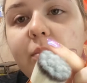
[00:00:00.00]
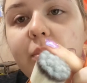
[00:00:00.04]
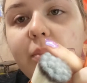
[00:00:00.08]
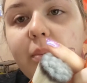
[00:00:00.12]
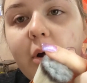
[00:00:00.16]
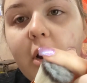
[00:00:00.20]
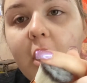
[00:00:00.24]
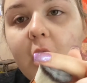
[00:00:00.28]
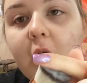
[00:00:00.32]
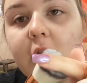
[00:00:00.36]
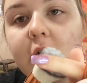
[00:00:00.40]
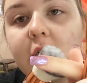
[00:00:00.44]

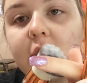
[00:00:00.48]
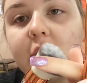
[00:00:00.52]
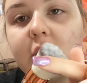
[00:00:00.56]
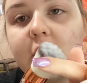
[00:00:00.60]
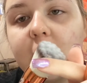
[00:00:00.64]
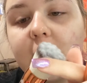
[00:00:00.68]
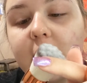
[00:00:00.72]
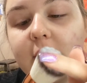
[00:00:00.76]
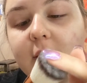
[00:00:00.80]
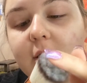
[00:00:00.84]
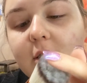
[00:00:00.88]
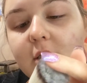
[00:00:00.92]
brush
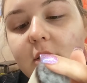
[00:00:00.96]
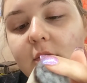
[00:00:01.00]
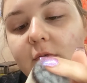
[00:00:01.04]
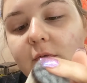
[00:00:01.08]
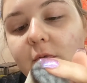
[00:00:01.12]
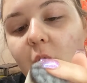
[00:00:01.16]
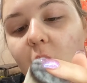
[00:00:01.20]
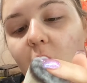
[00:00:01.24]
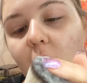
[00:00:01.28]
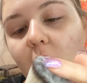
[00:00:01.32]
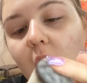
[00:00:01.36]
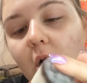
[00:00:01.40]
is
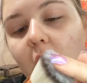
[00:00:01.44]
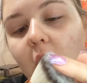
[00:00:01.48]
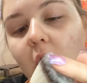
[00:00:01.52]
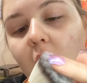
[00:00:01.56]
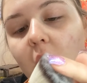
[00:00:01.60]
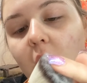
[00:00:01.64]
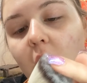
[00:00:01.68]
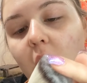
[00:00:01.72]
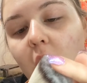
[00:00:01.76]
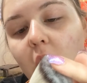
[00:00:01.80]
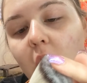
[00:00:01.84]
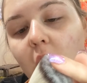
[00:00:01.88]
for
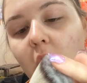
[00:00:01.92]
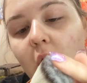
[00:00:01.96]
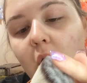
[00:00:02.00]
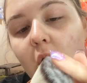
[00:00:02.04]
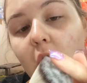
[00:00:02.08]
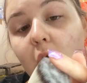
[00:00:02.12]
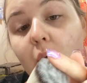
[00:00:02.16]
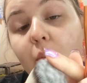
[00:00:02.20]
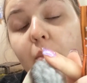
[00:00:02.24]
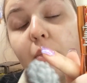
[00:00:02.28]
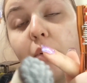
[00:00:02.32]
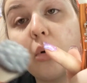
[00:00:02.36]

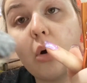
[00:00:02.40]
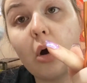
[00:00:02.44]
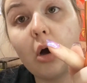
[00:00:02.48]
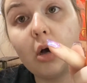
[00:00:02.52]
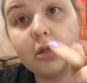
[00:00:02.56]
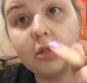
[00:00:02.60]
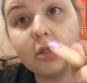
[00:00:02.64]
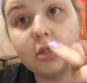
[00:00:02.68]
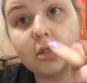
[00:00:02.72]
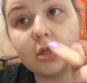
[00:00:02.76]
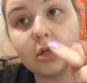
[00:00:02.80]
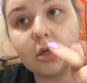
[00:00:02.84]

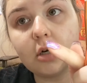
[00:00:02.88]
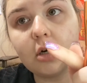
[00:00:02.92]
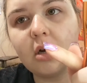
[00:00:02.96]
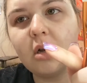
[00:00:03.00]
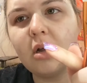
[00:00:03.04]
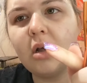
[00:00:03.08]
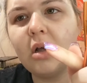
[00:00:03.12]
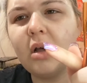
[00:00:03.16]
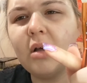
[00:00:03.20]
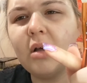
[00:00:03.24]
bronzer.